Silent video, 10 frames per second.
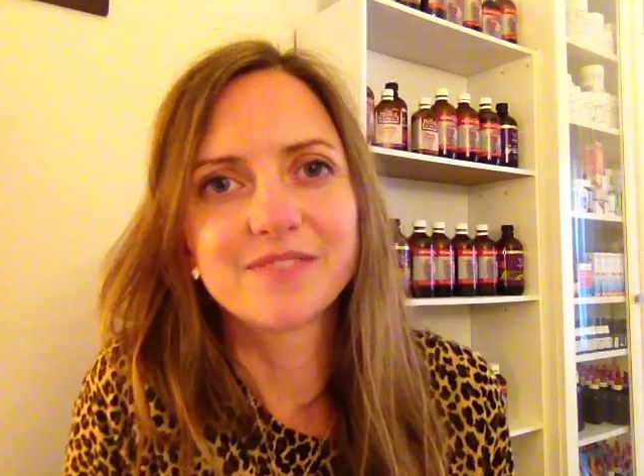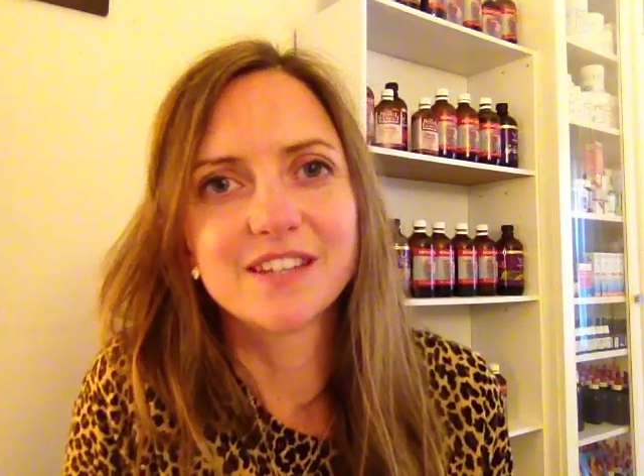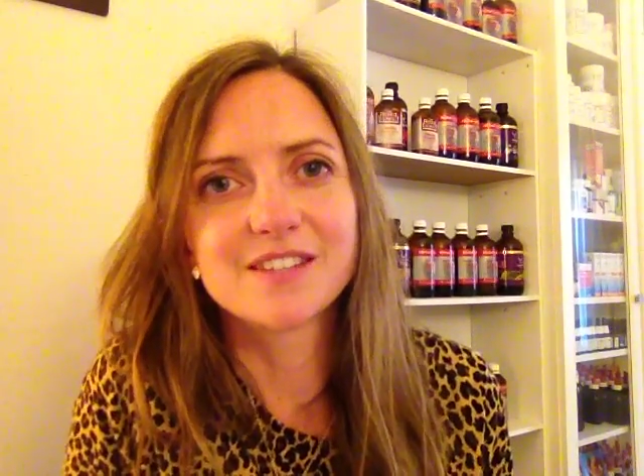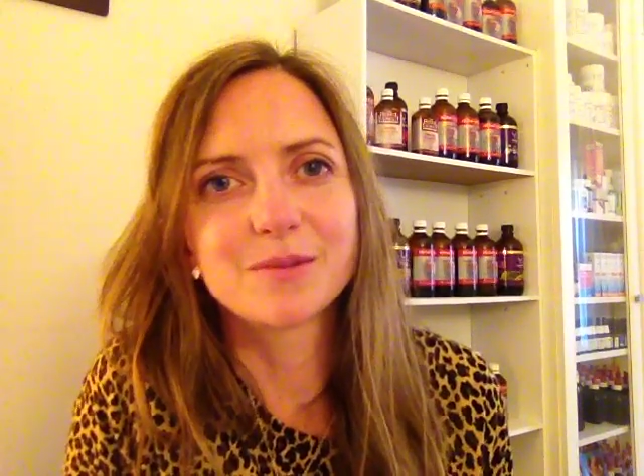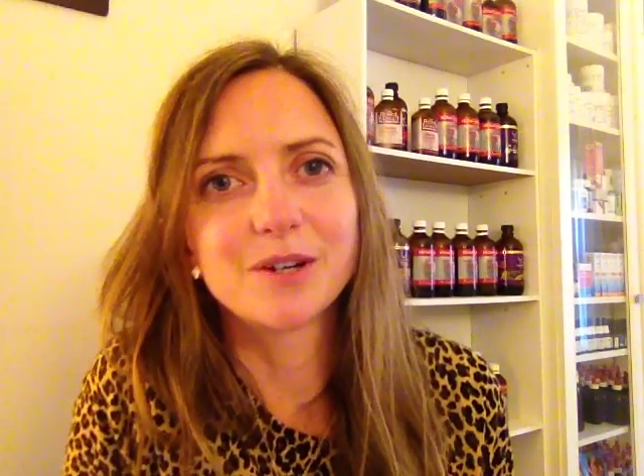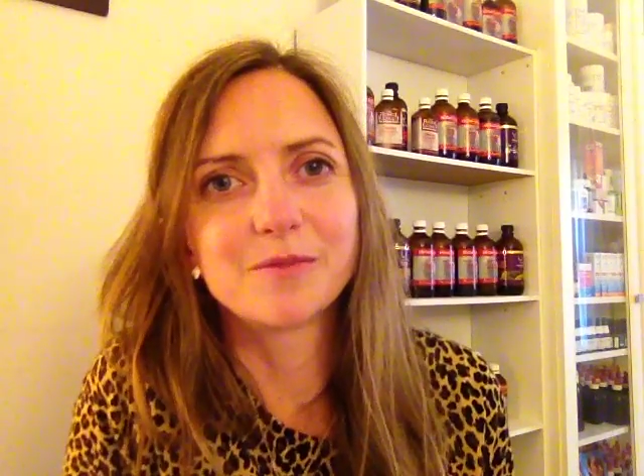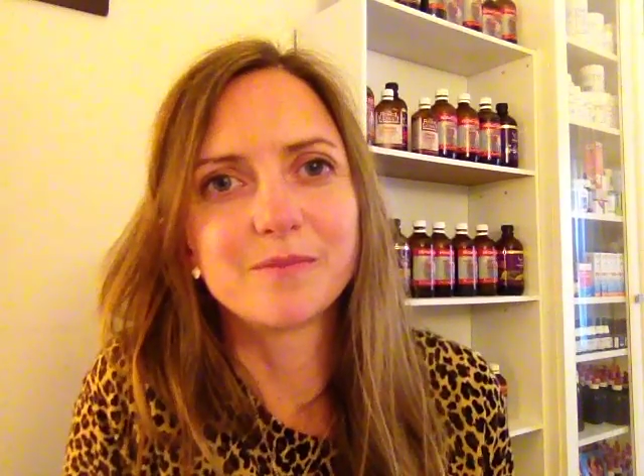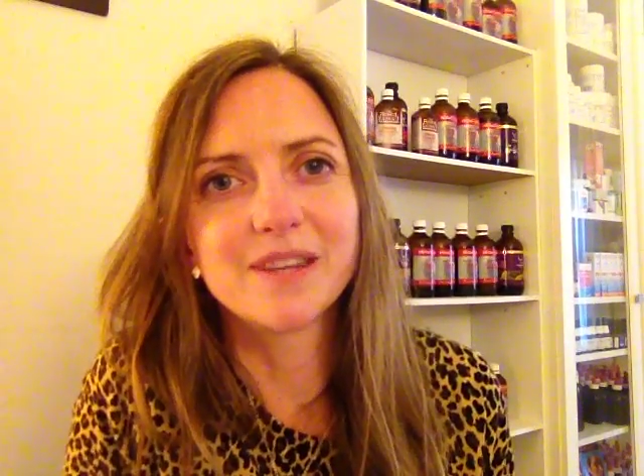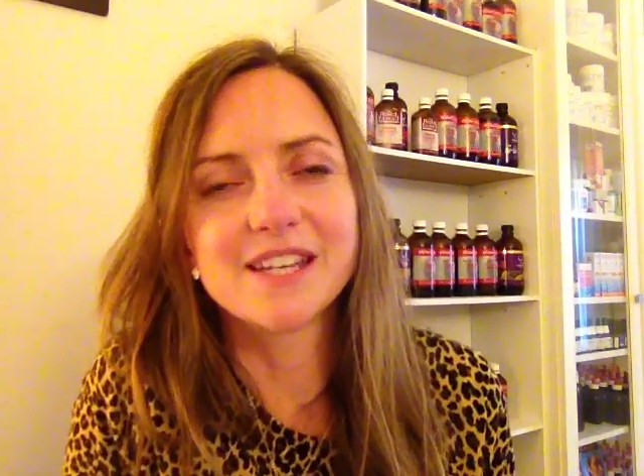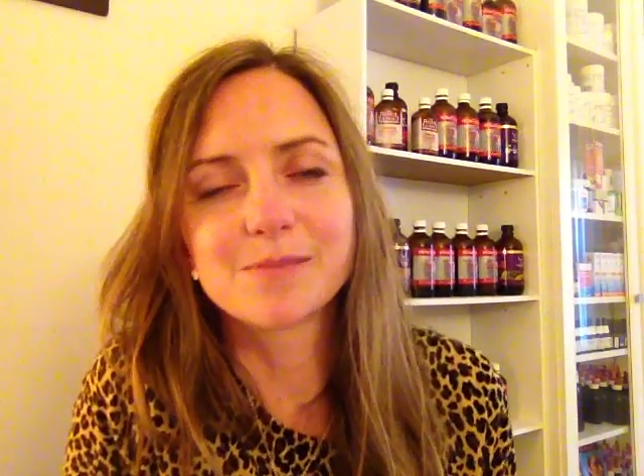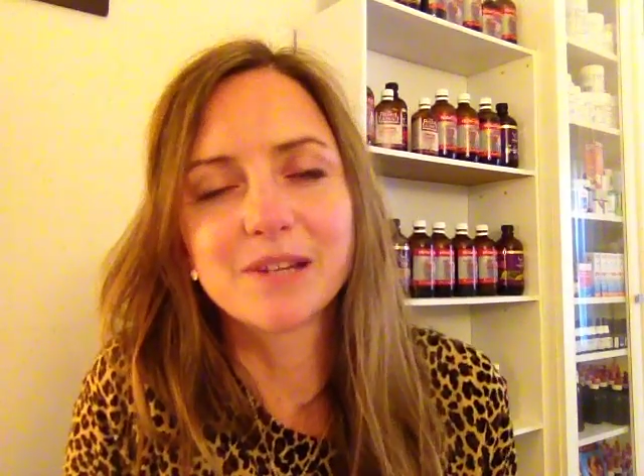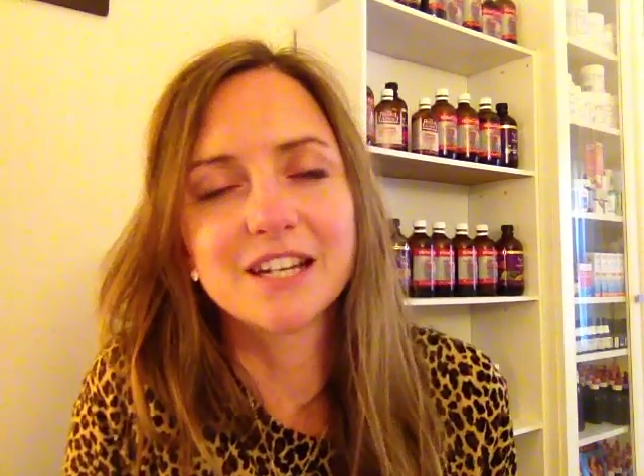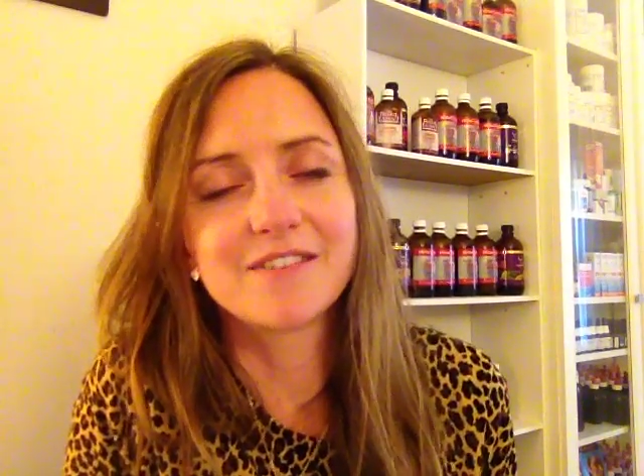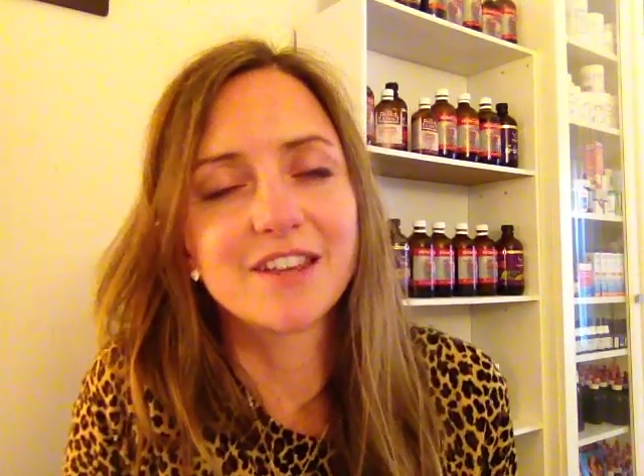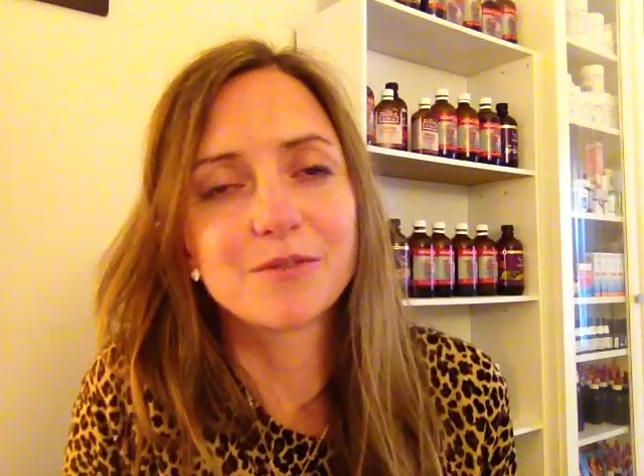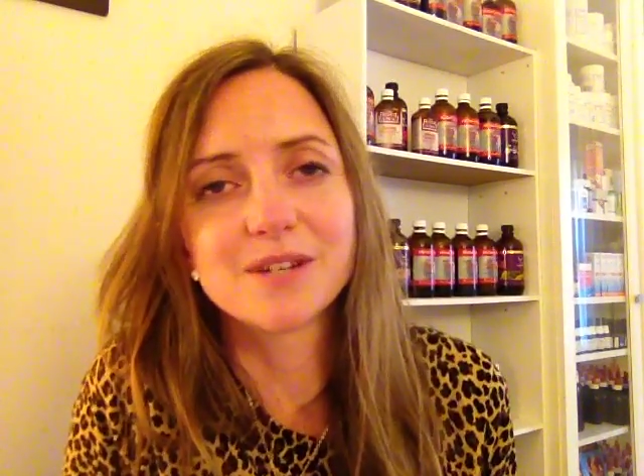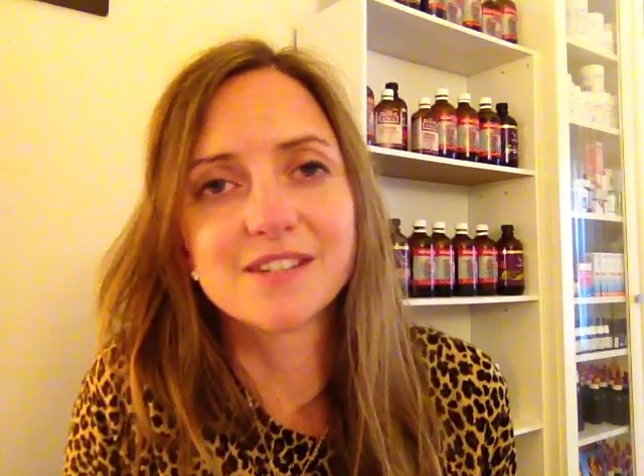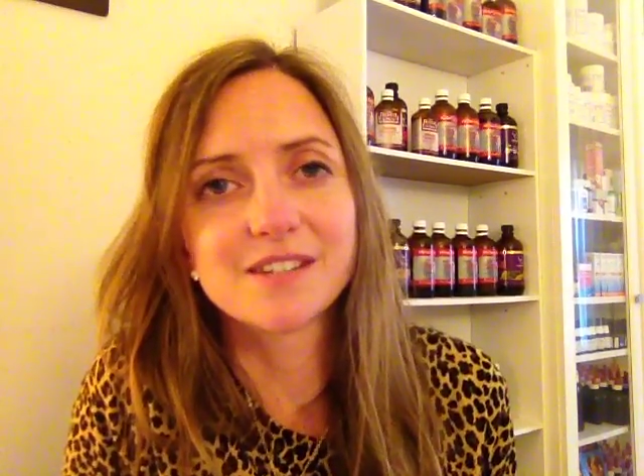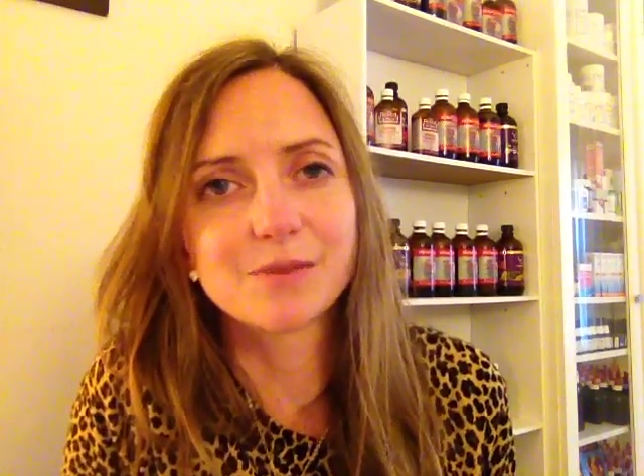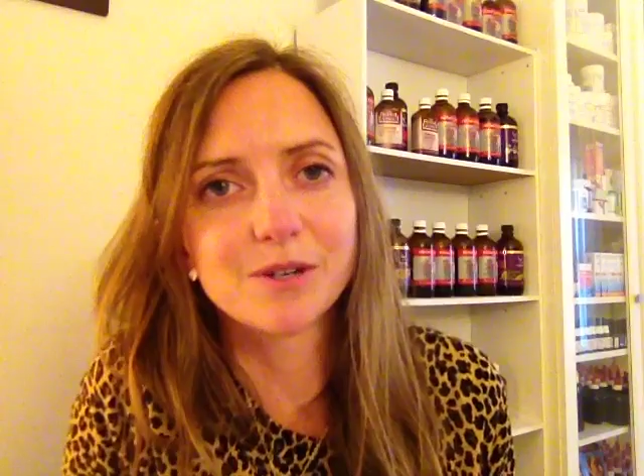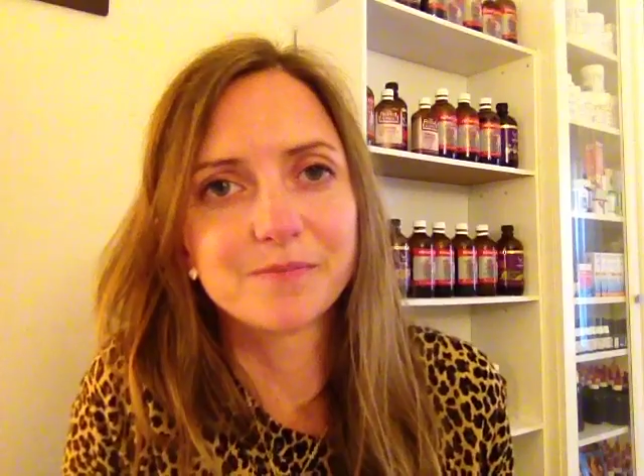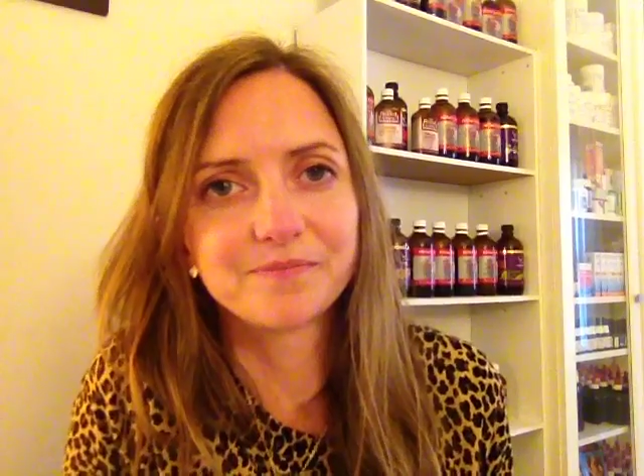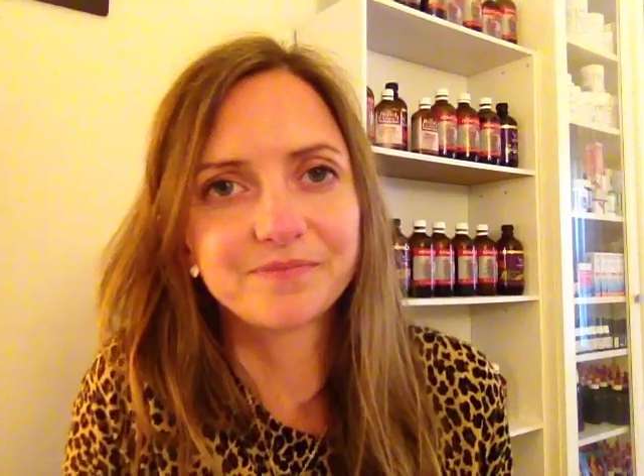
as well. But there's plenty of other ones as well.